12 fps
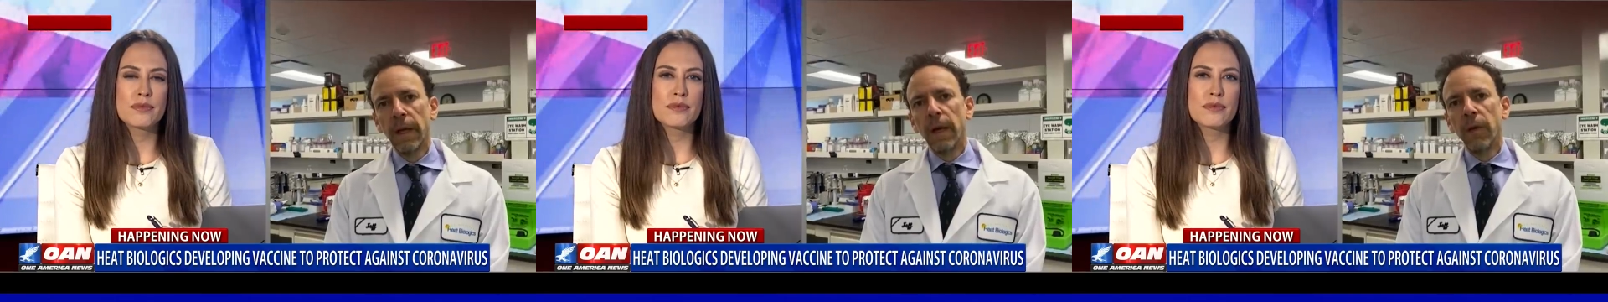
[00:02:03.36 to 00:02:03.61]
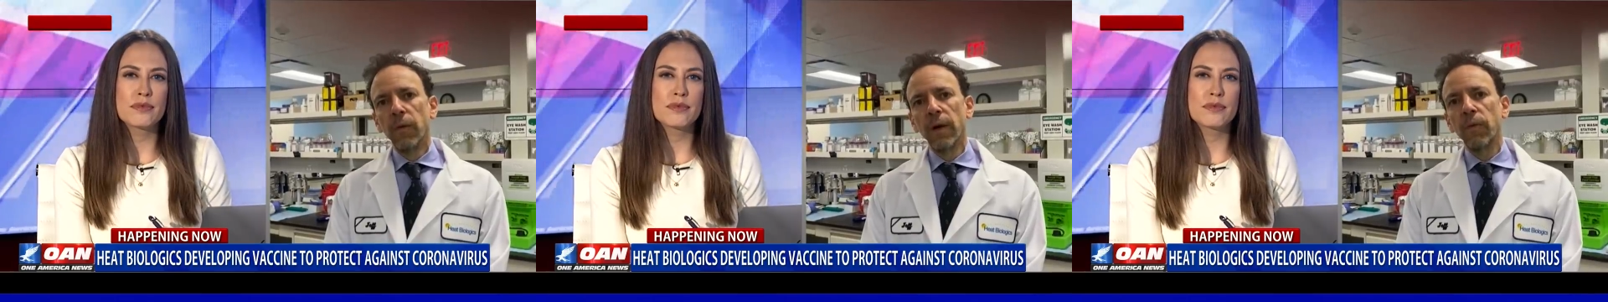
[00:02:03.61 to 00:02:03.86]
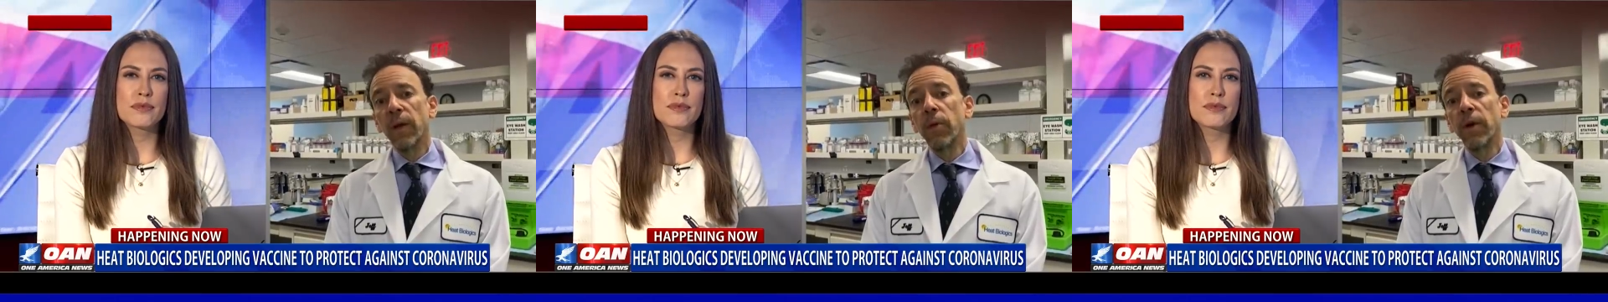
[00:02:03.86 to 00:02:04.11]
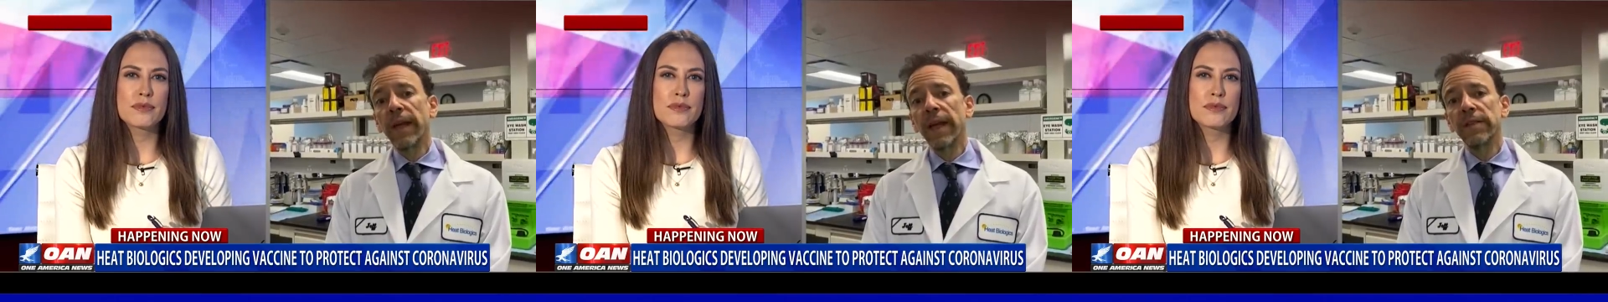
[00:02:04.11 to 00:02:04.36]
Speaker 1: We're, we're
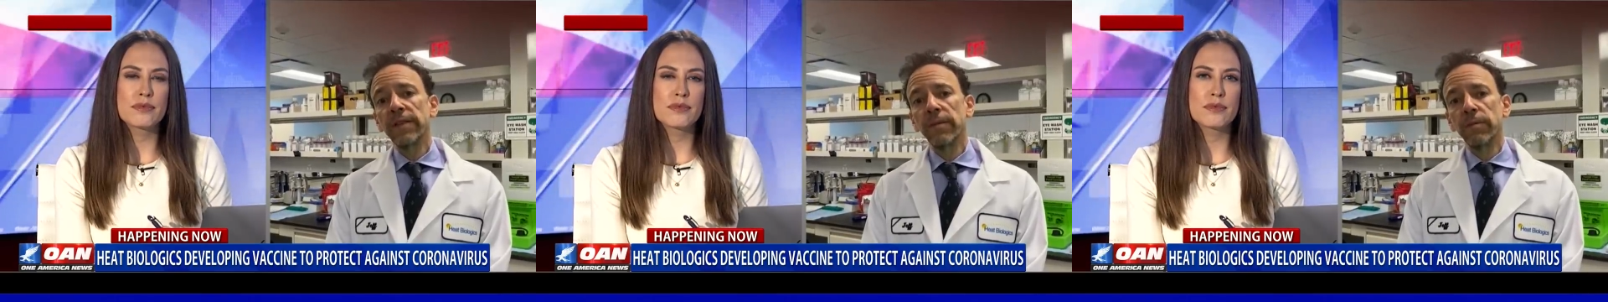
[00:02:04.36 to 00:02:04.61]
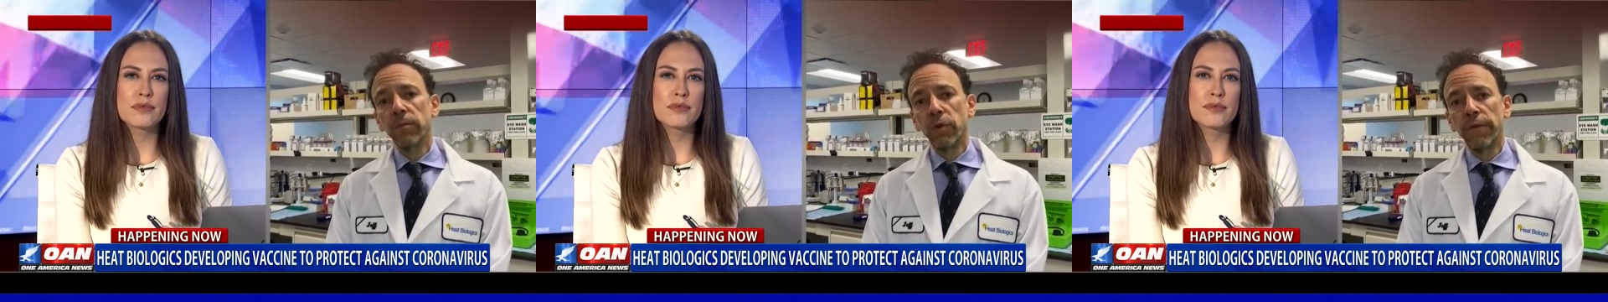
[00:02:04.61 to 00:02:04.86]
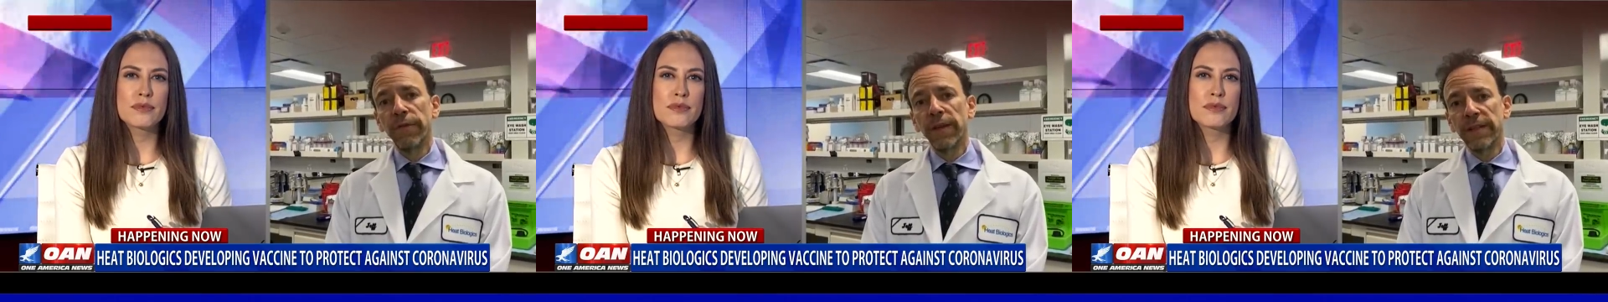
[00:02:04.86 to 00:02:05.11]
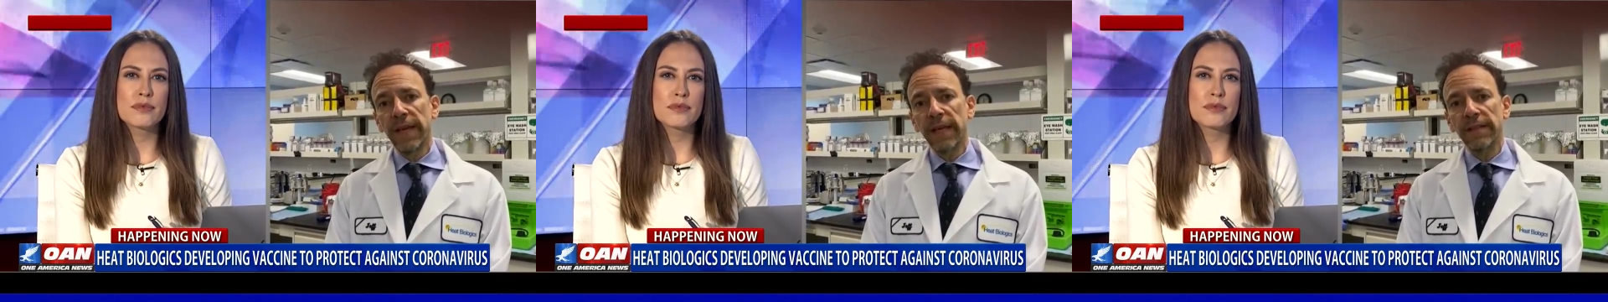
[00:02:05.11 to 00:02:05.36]
looking to move the
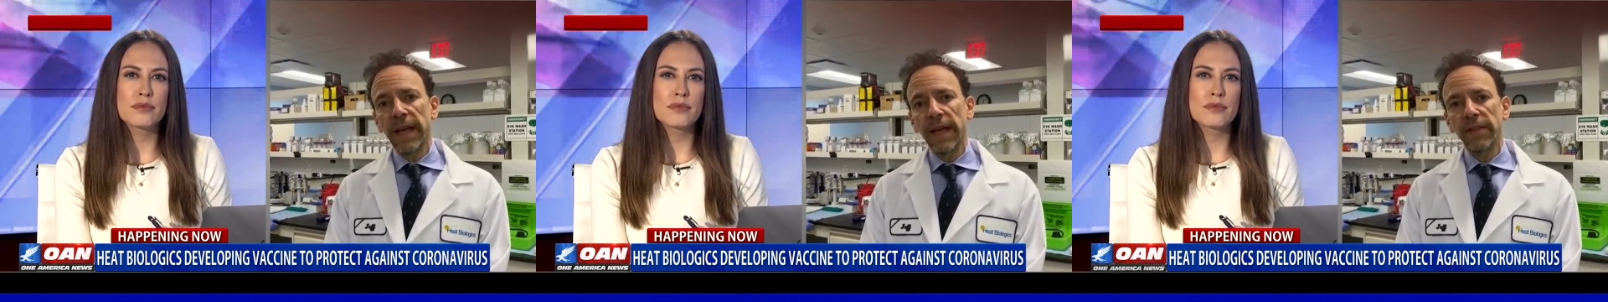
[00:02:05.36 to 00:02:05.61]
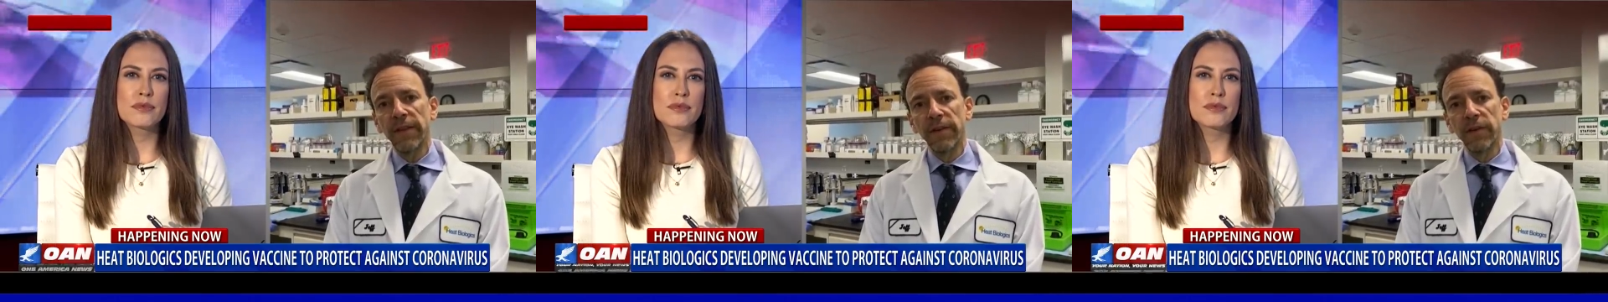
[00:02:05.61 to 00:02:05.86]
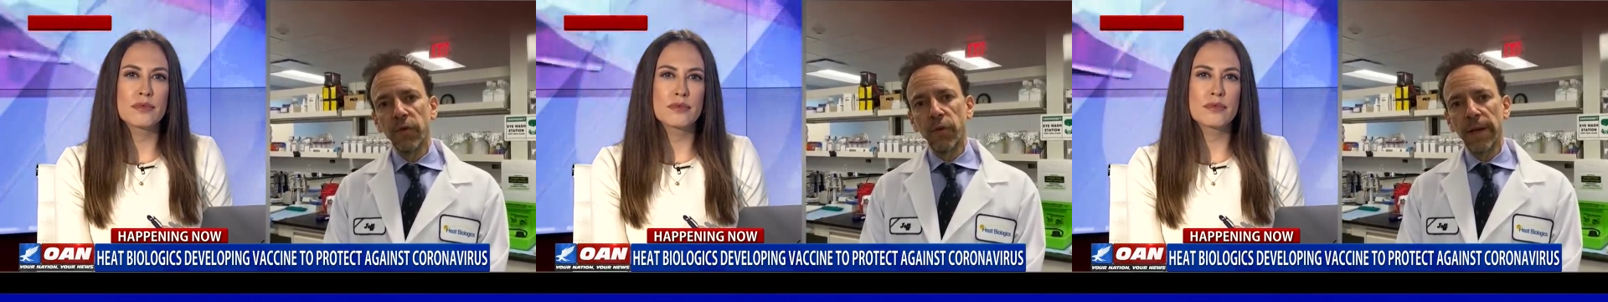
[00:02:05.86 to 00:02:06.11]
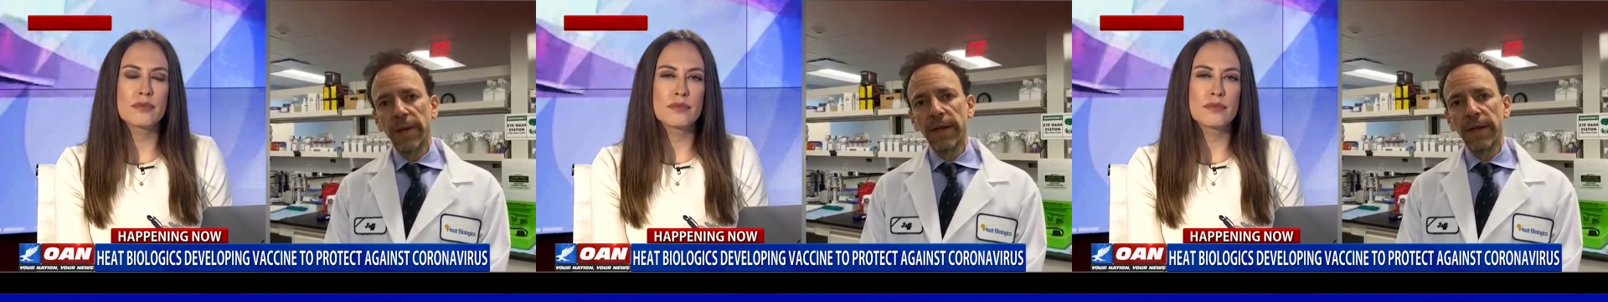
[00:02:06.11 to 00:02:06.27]
test out there as quickly